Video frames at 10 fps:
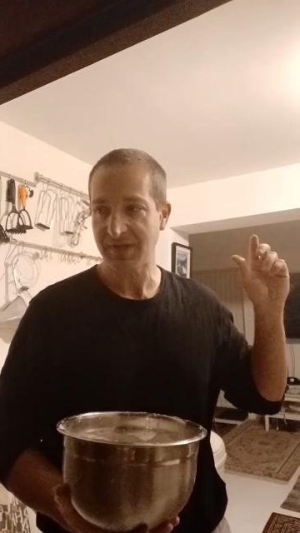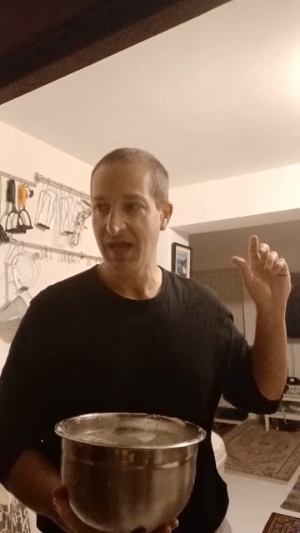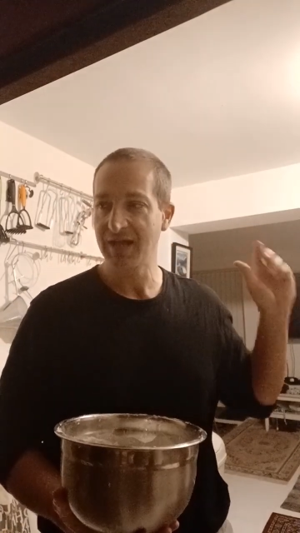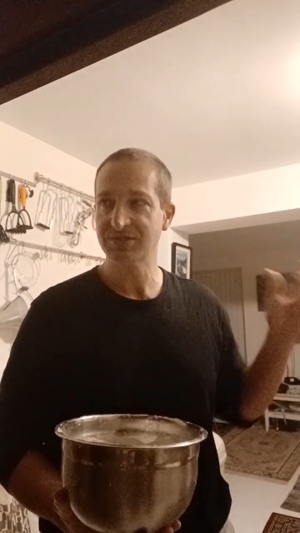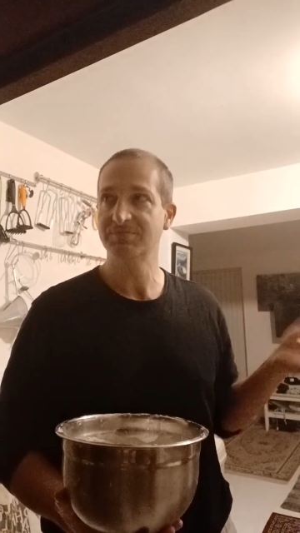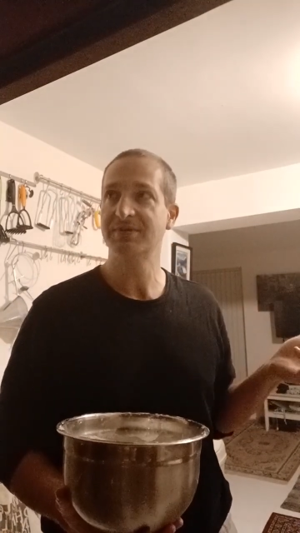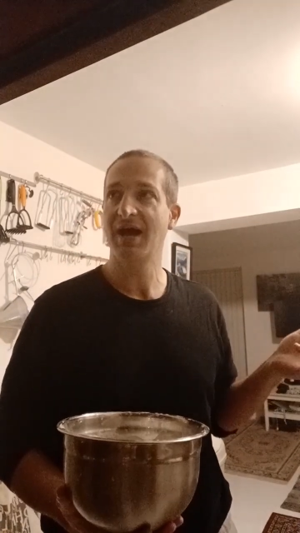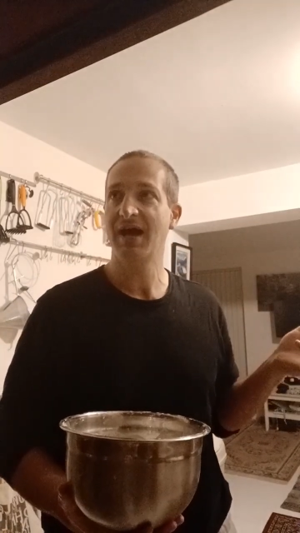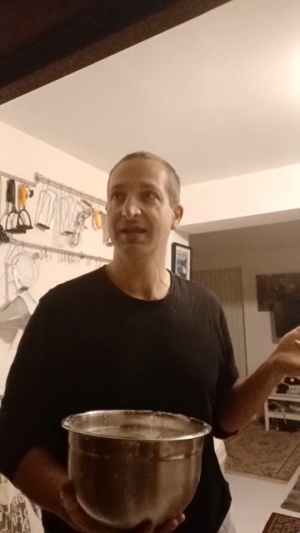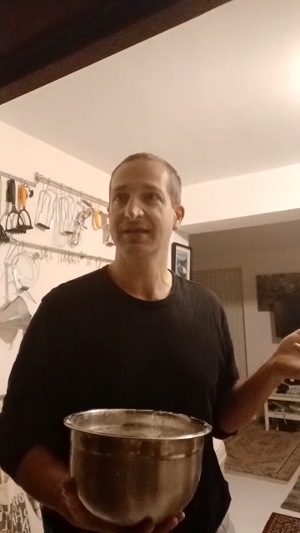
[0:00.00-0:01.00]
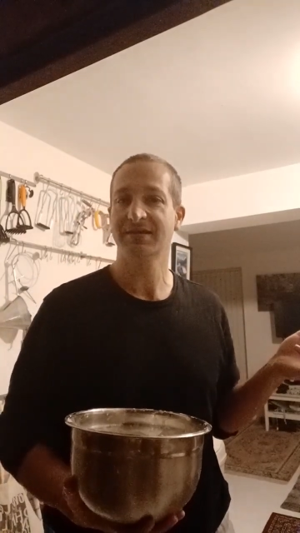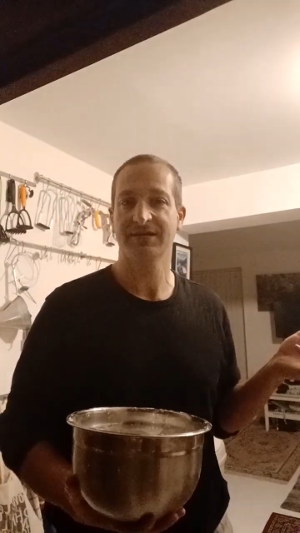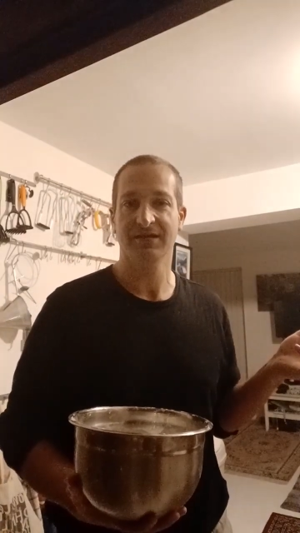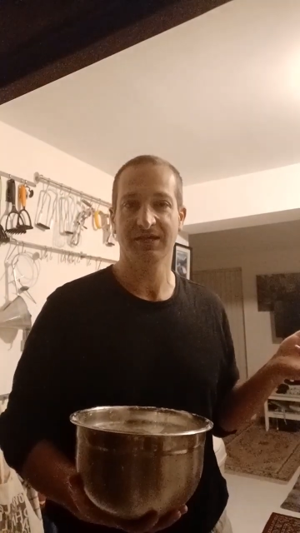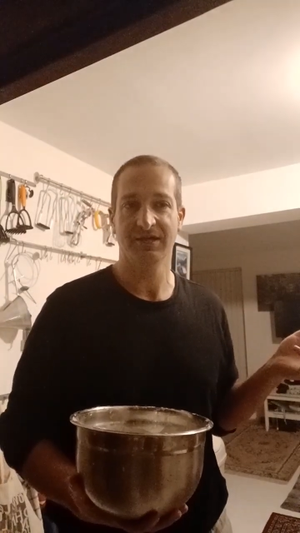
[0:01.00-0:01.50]
I add some garlic
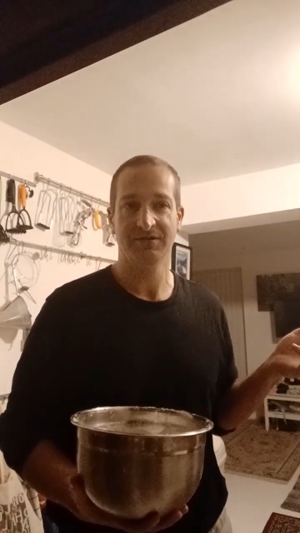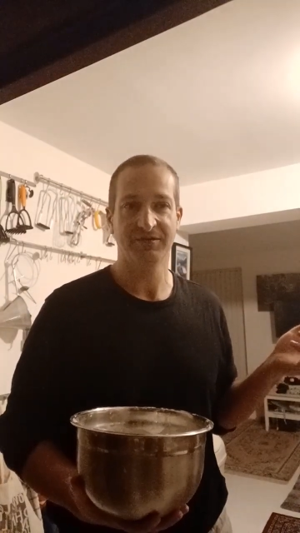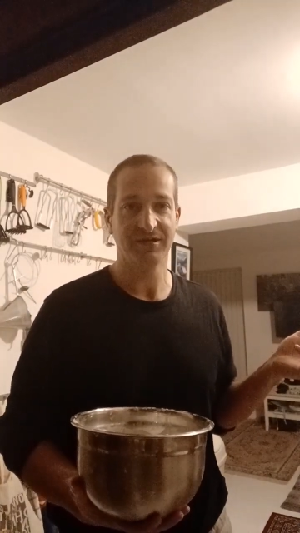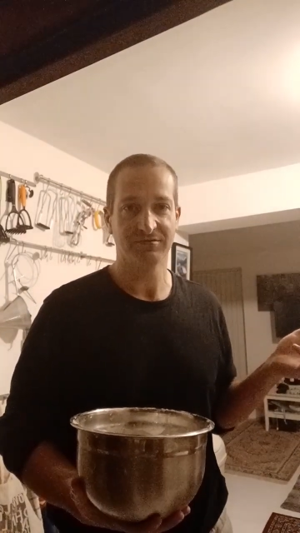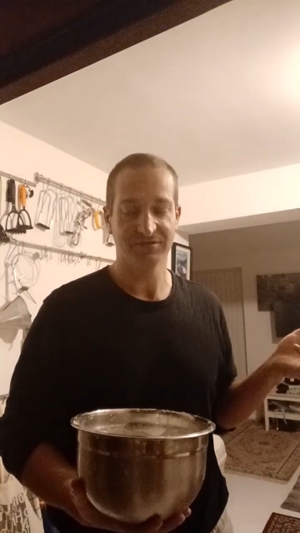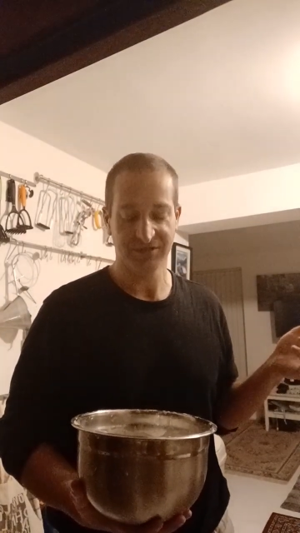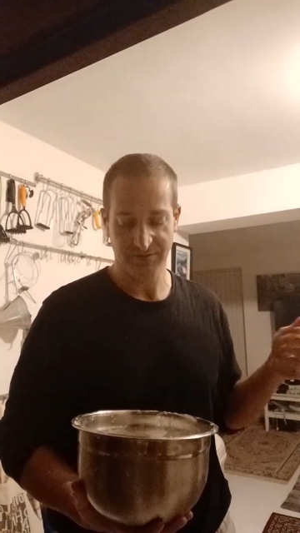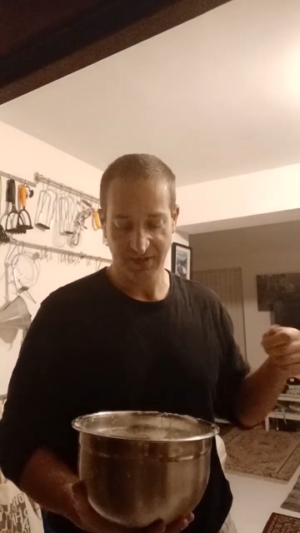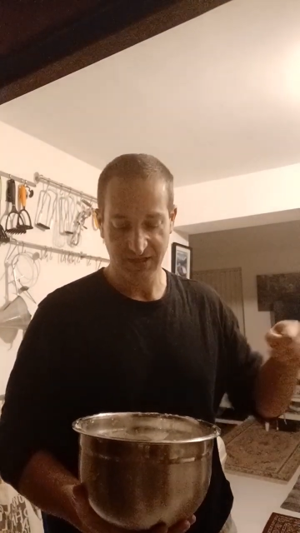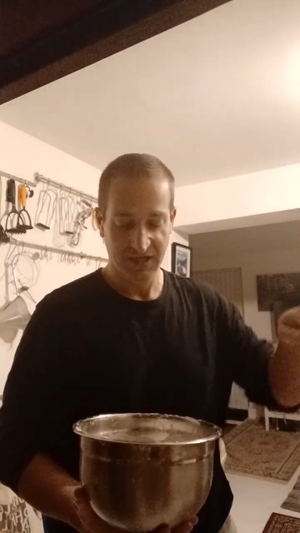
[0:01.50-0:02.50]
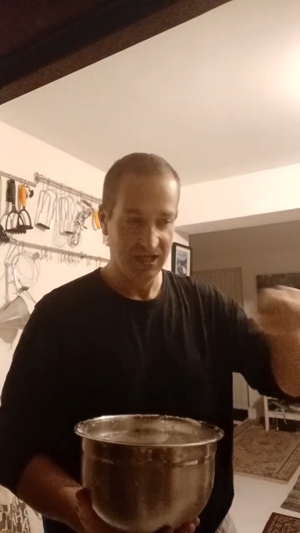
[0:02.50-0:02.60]
granules to it.